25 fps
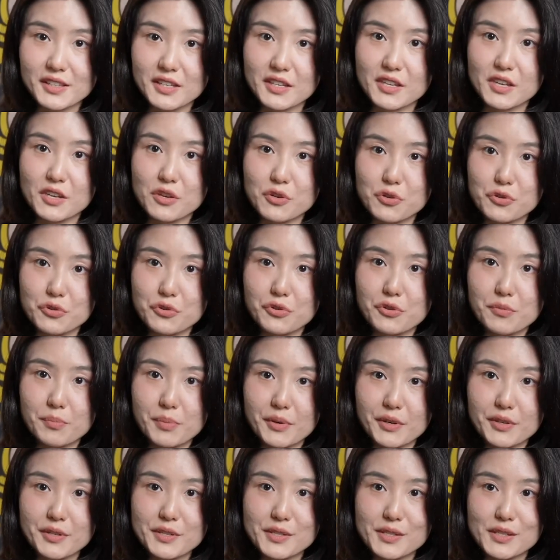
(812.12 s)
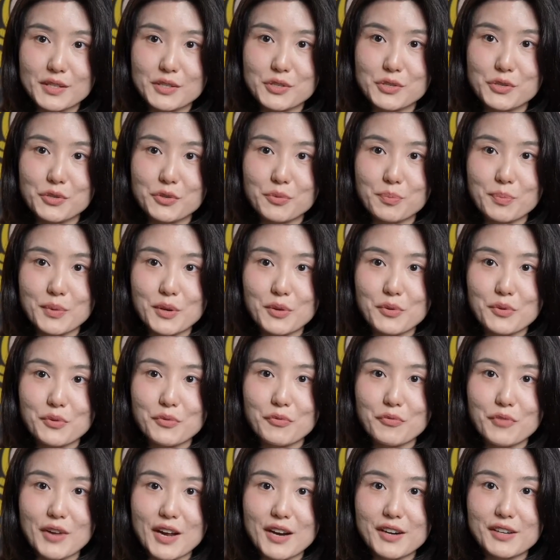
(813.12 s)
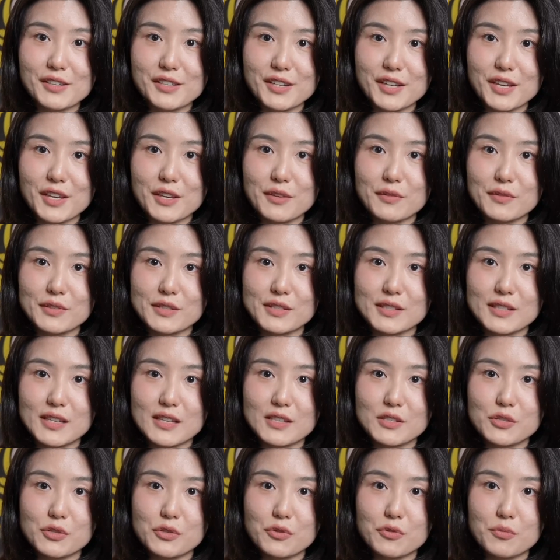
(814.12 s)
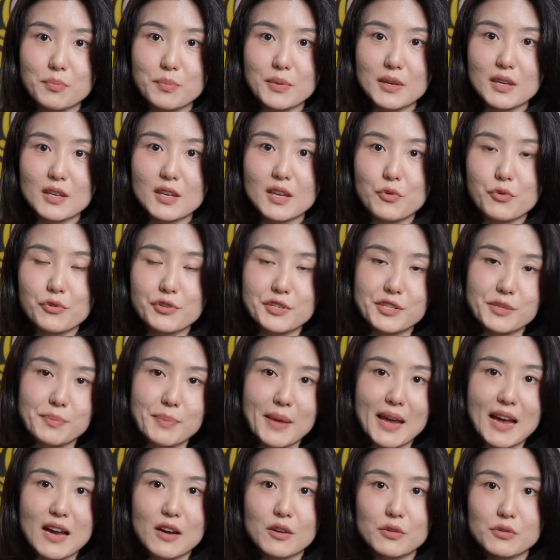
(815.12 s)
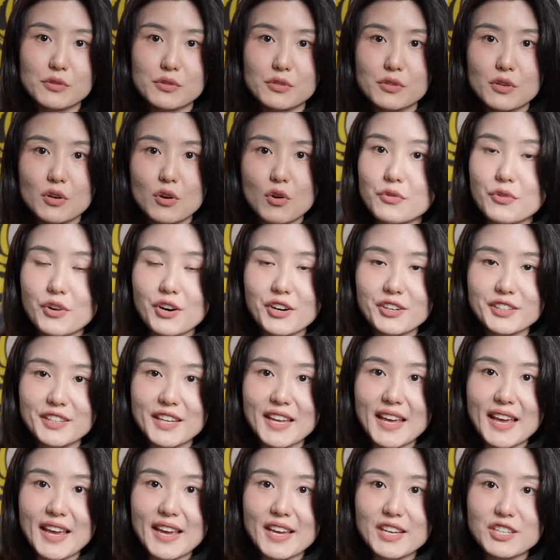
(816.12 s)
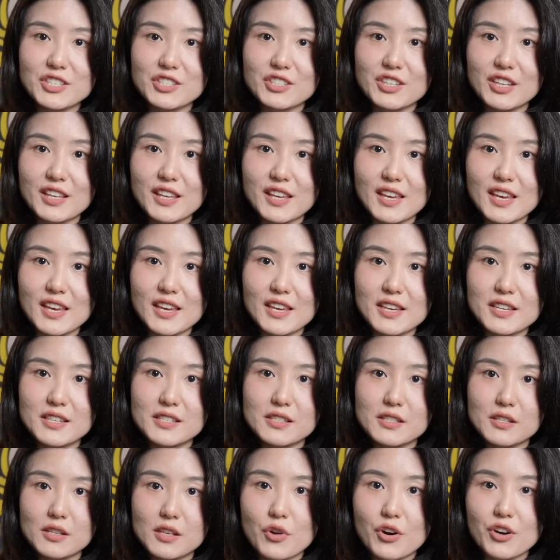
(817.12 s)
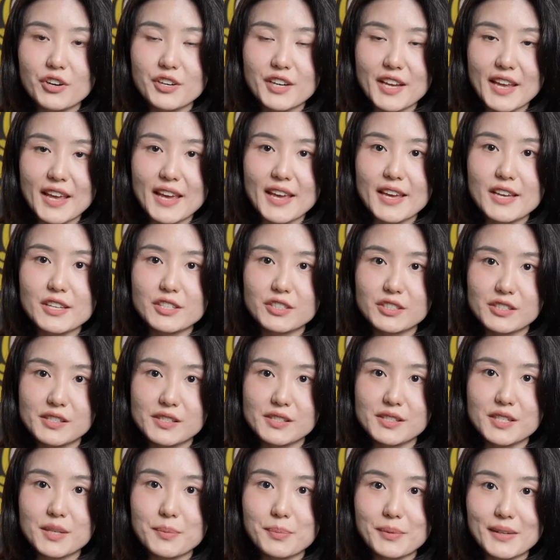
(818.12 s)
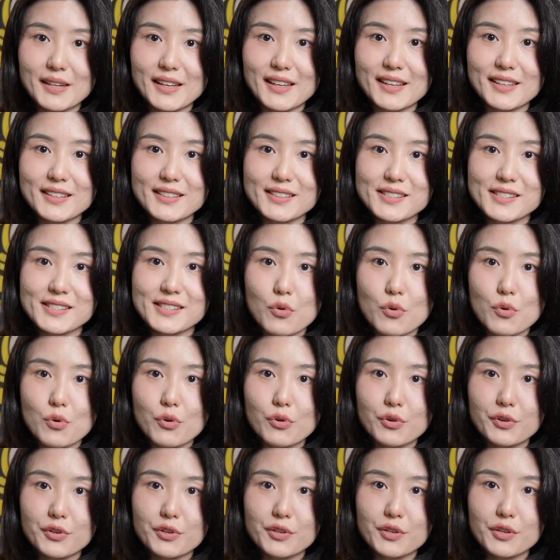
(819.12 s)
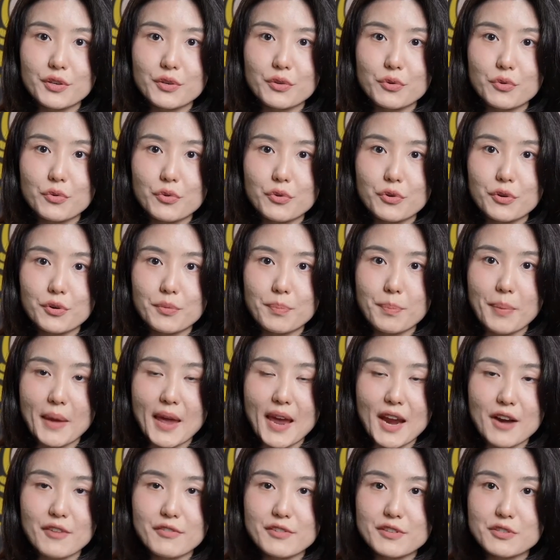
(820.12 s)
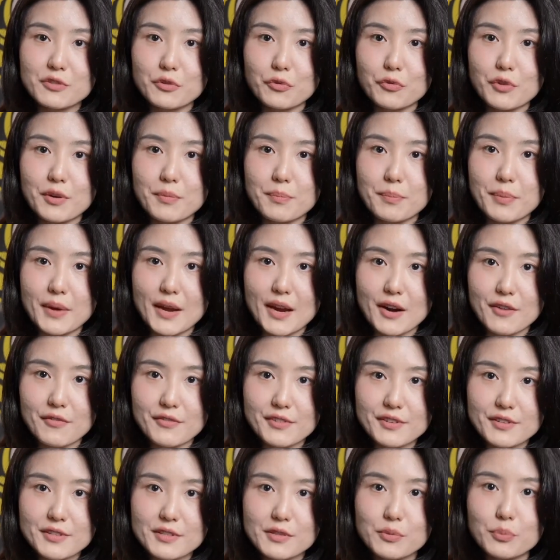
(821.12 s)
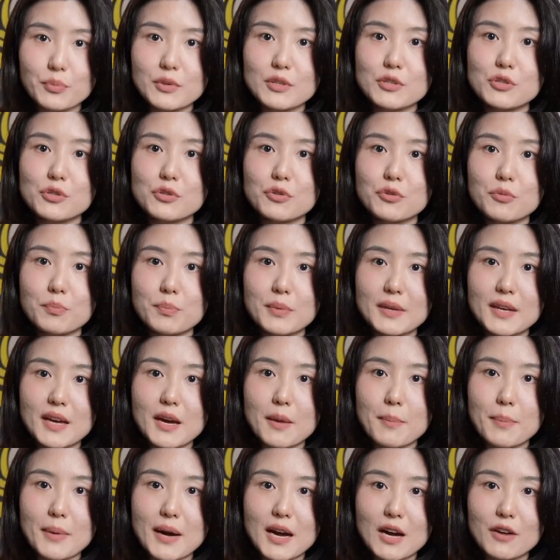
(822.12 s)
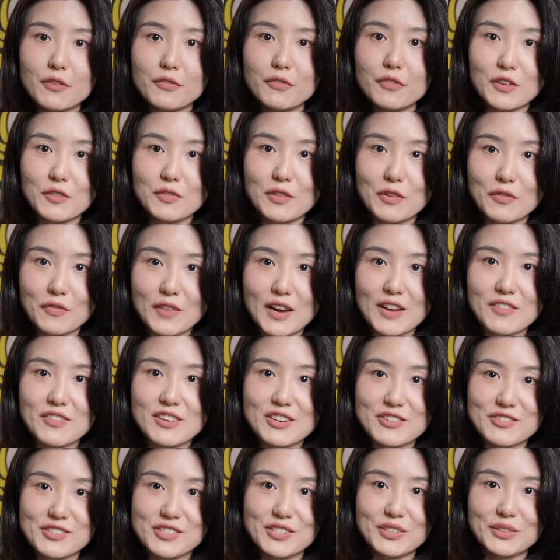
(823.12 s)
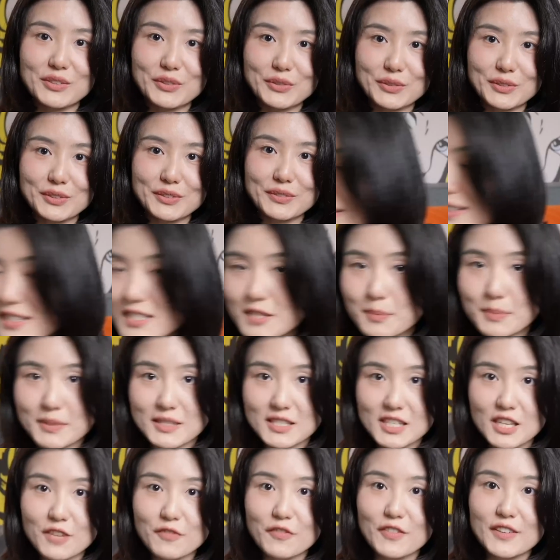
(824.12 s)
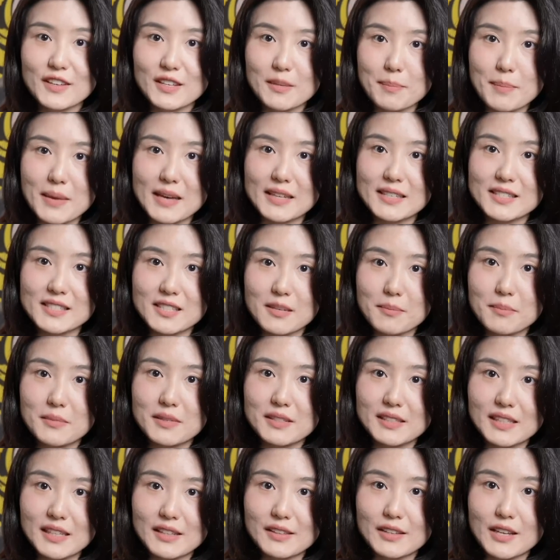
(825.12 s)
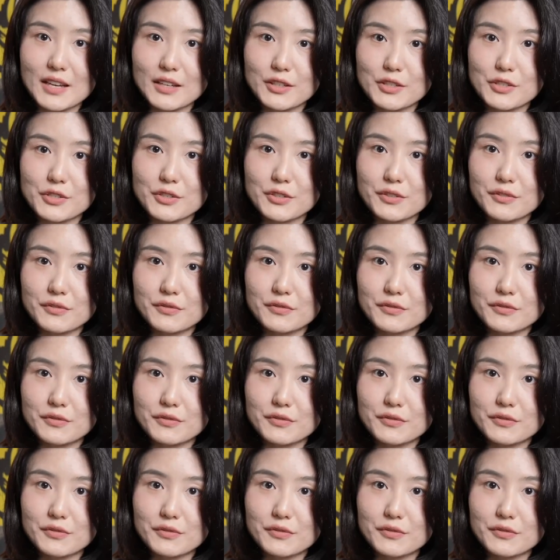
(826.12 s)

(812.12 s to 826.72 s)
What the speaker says: the insured person should be your relatives. It should be your spouse, your only aged kids, your only aged siblings, or your parents or grandparents, which should be above 55 years old. The specific maximum deduction